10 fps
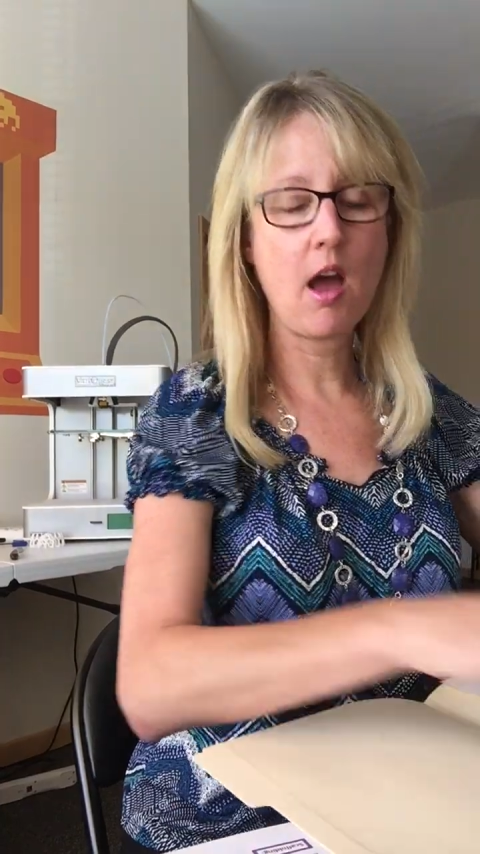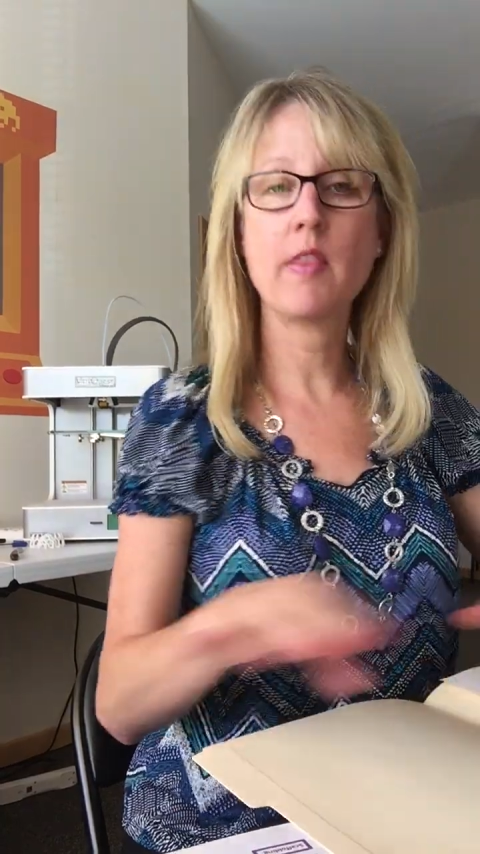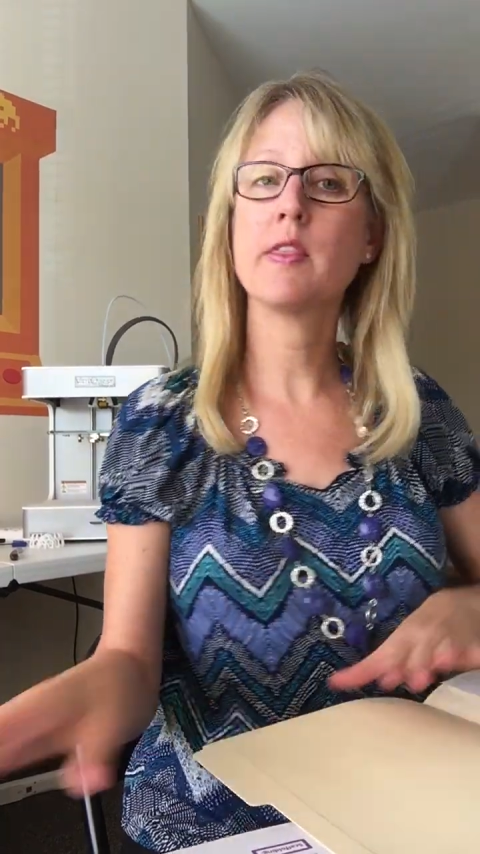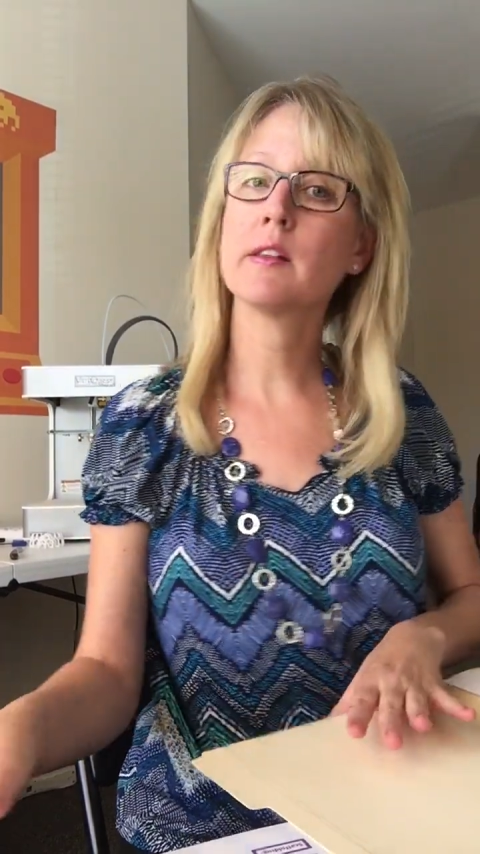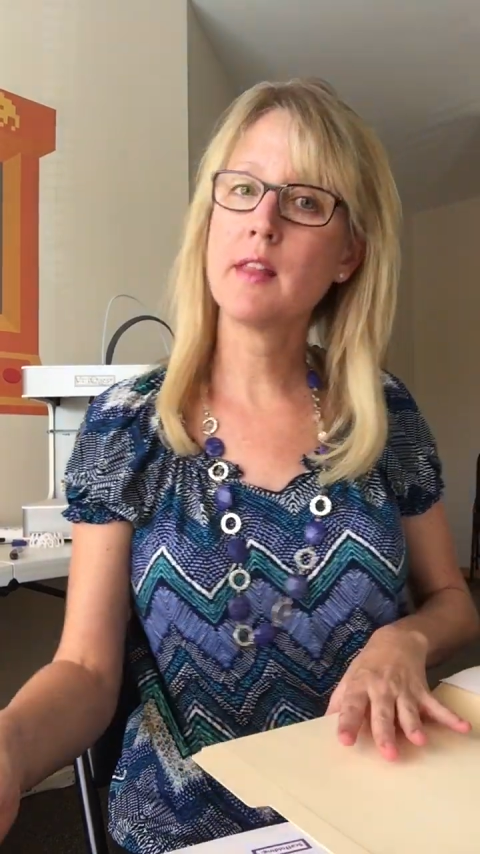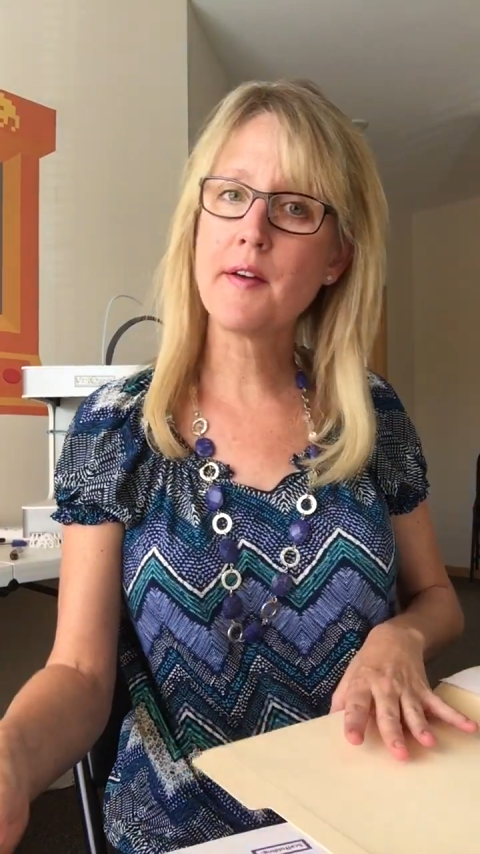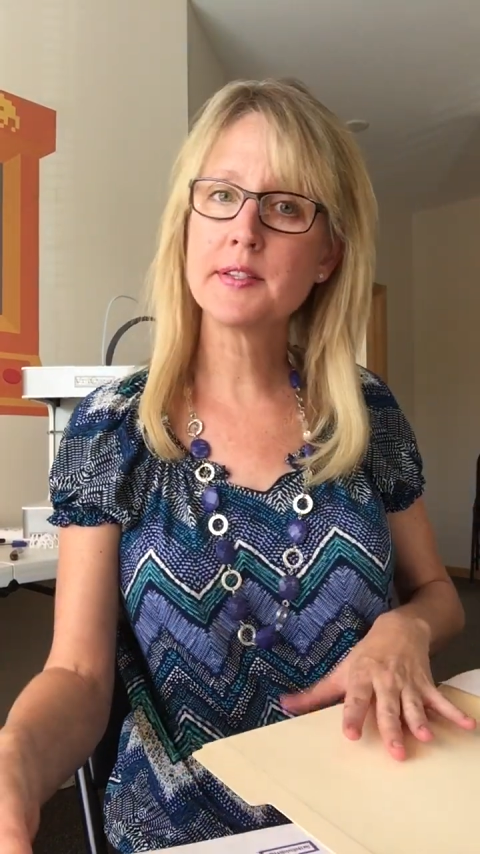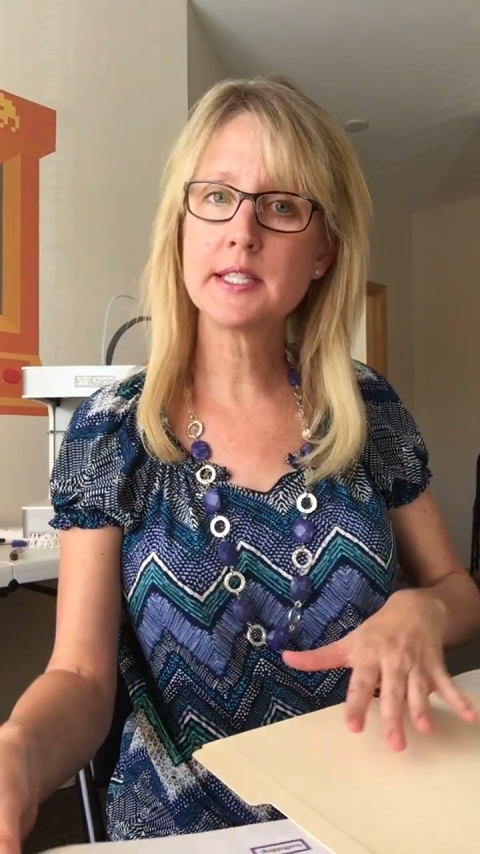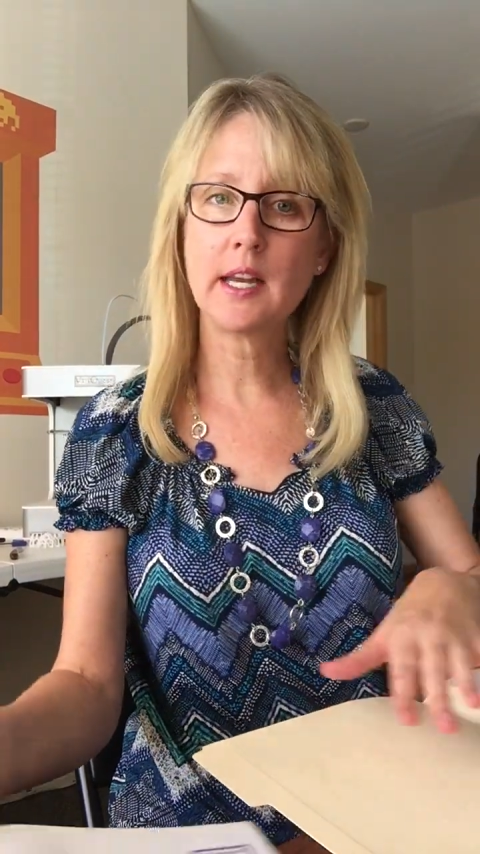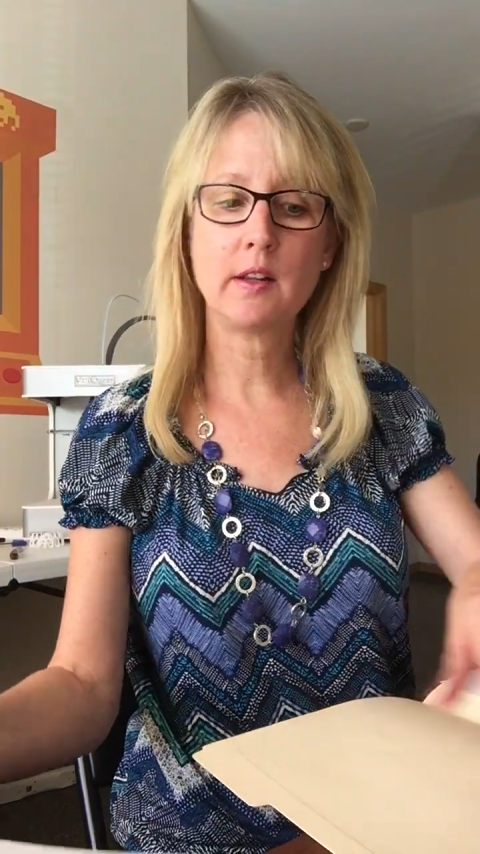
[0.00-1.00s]
on the left
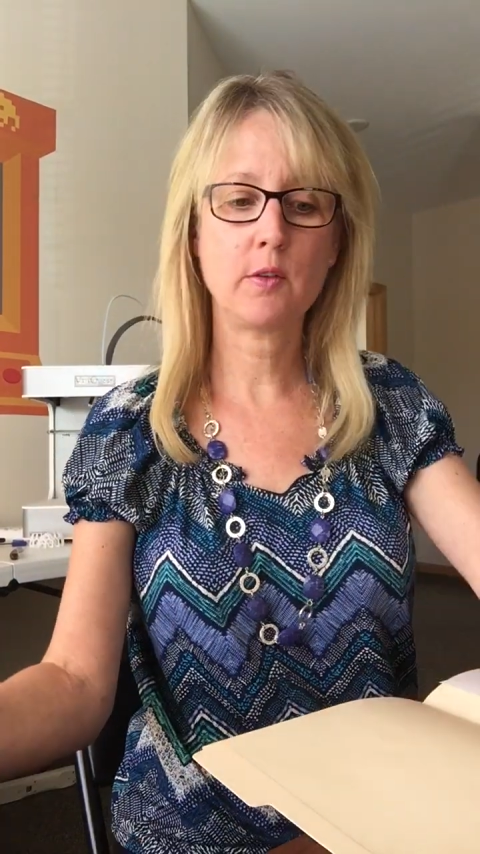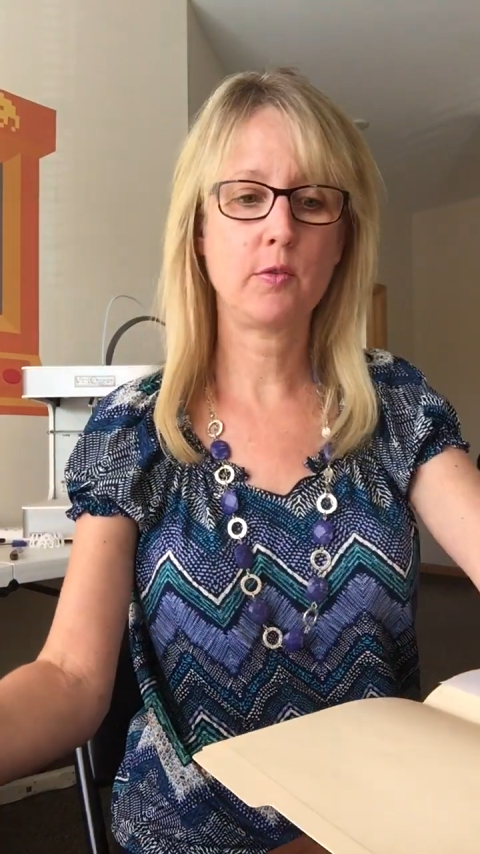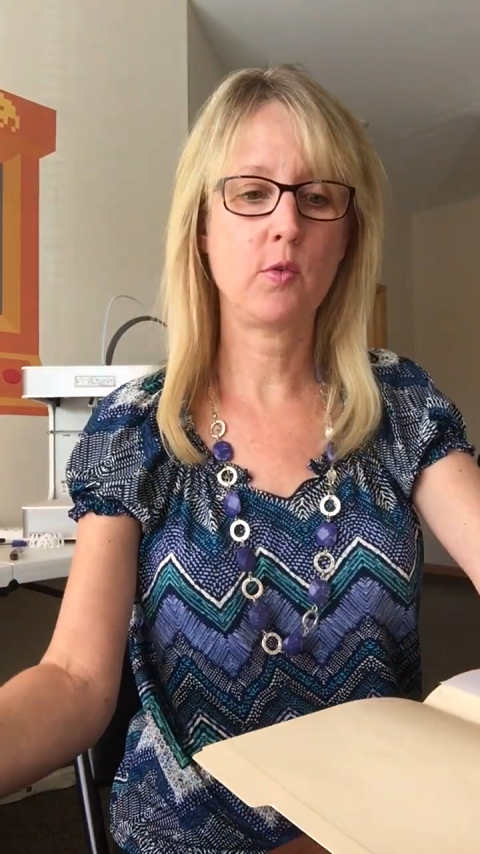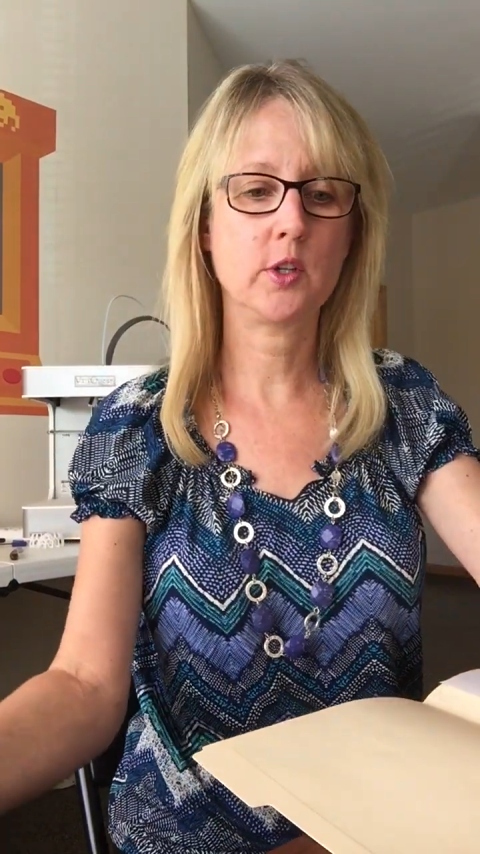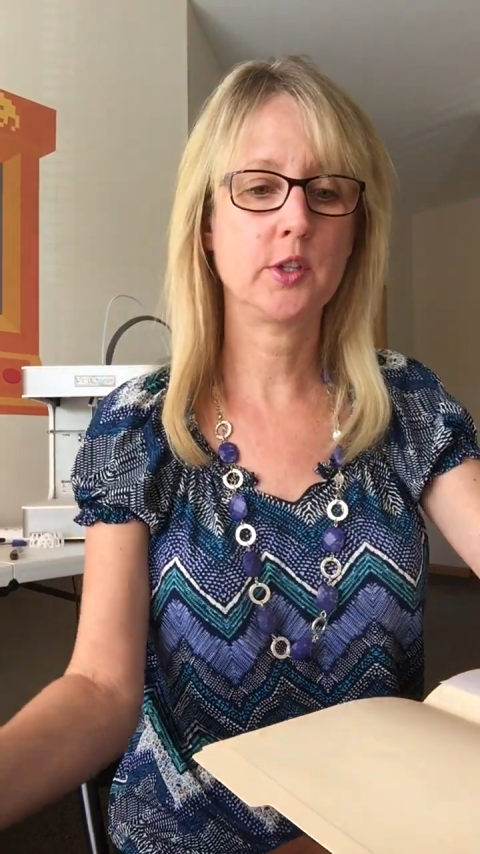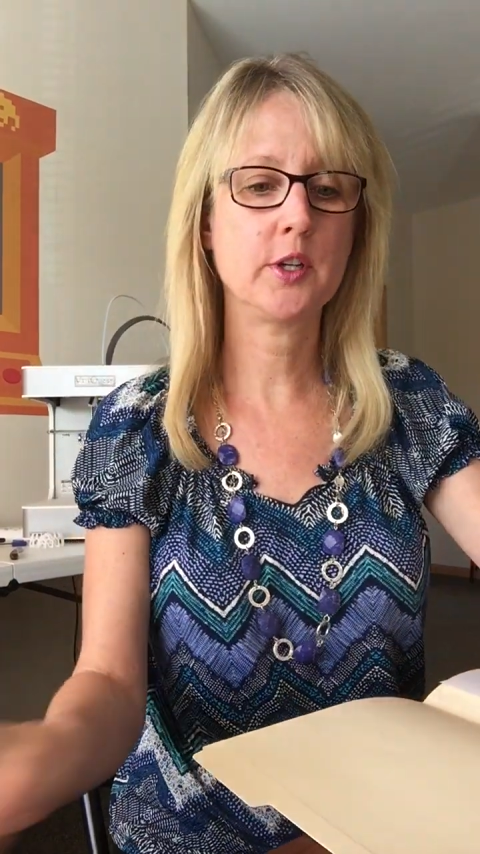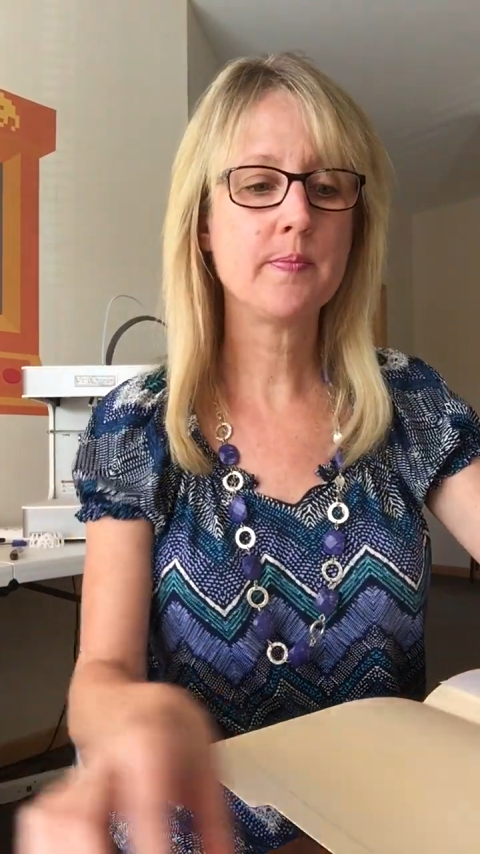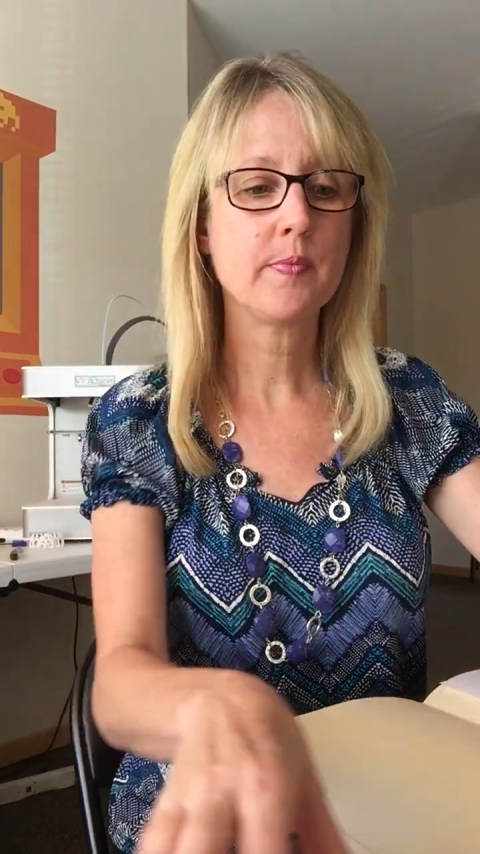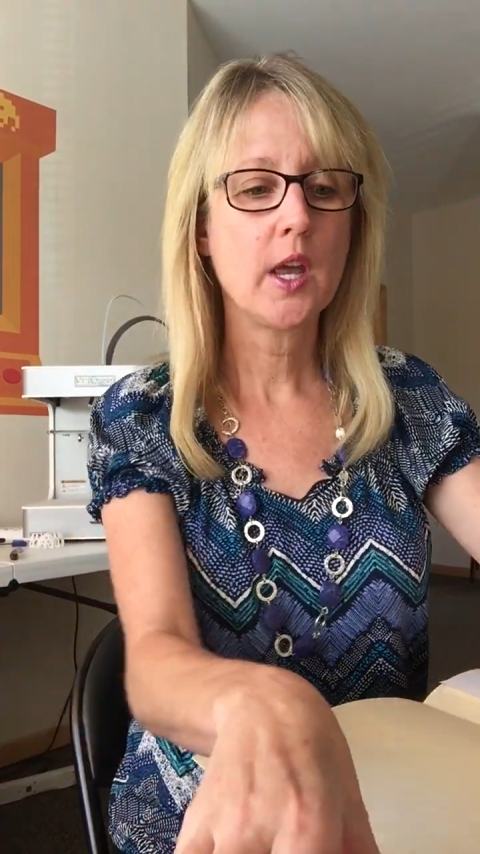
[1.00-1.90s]
side of the folder,